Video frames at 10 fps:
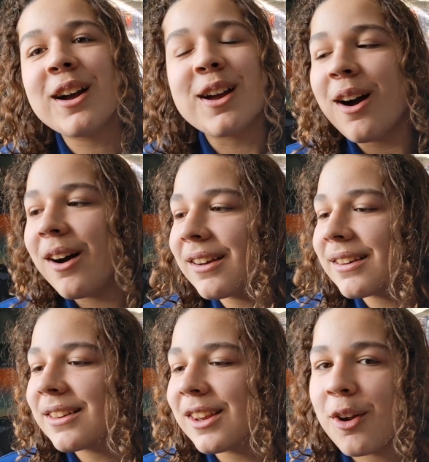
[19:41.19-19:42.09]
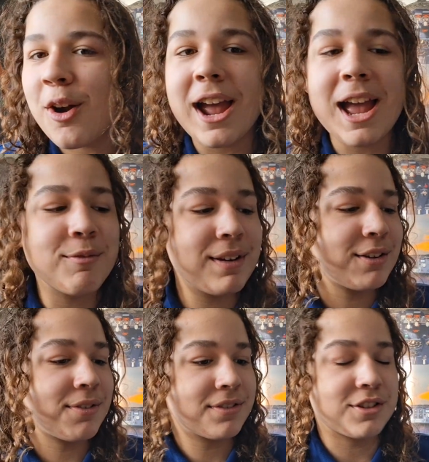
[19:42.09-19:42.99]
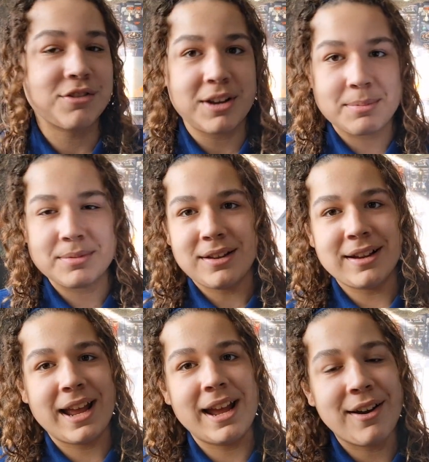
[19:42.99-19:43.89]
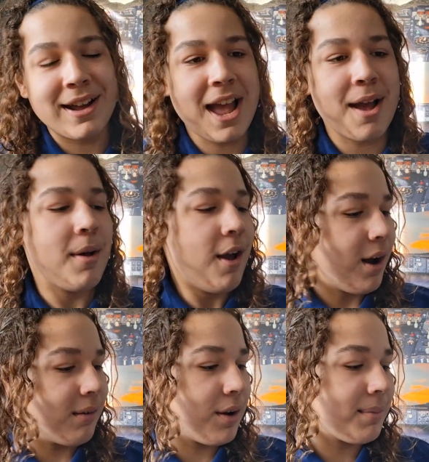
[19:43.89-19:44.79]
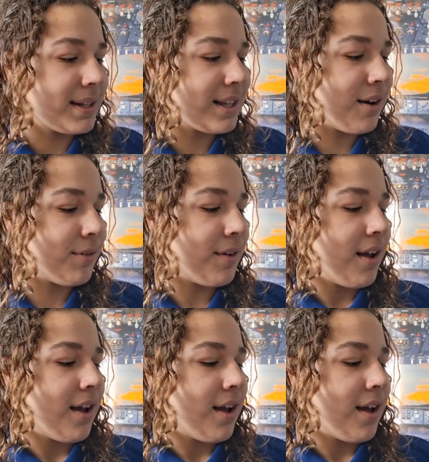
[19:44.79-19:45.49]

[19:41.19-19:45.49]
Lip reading: I can't, you know, I am reading off a script, okay? I wrote it myself.